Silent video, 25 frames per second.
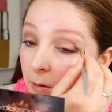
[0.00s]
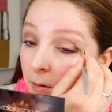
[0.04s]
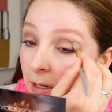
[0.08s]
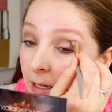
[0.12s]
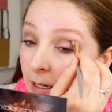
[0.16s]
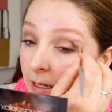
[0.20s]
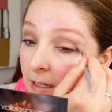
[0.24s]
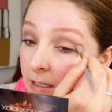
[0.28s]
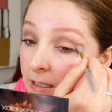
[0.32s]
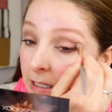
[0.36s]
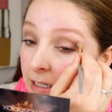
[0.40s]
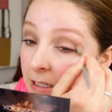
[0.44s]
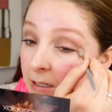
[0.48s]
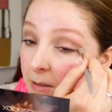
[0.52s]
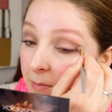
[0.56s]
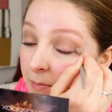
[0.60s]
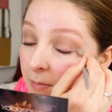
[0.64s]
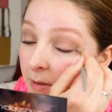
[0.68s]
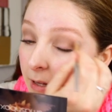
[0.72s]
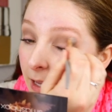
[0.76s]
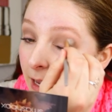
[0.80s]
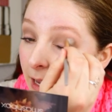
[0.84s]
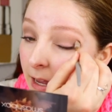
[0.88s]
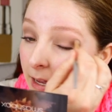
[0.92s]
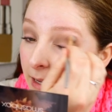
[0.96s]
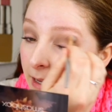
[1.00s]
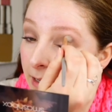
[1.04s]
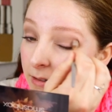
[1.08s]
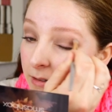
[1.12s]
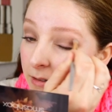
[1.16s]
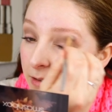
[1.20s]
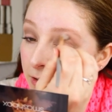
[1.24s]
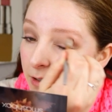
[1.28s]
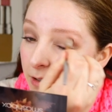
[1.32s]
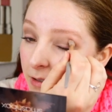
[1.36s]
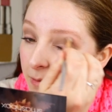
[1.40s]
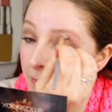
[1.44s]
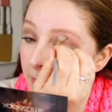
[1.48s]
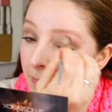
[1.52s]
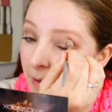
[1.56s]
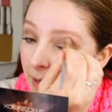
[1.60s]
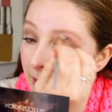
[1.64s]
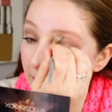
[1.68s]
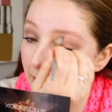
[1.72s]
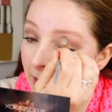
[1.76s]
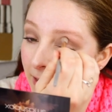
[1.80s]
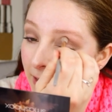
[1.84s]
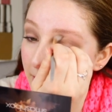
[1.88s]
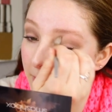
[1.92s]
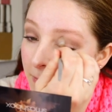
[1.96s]
easy to blend, good
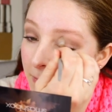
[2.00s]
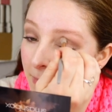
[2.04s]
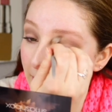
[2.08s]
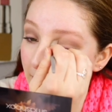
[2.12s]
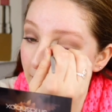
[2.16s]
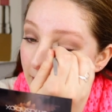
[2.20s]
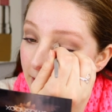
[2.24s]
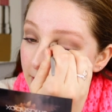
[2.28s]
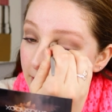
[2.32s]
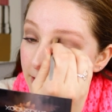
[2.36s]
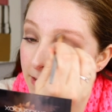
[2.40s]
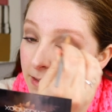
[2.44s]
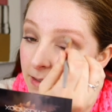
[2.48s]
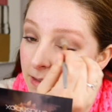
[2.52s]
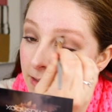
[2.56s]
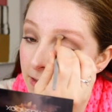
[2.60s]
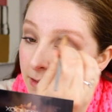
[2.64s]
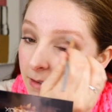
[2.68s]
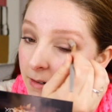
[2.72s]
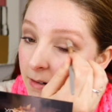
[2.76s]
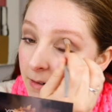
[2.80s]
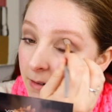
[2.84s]
pigment.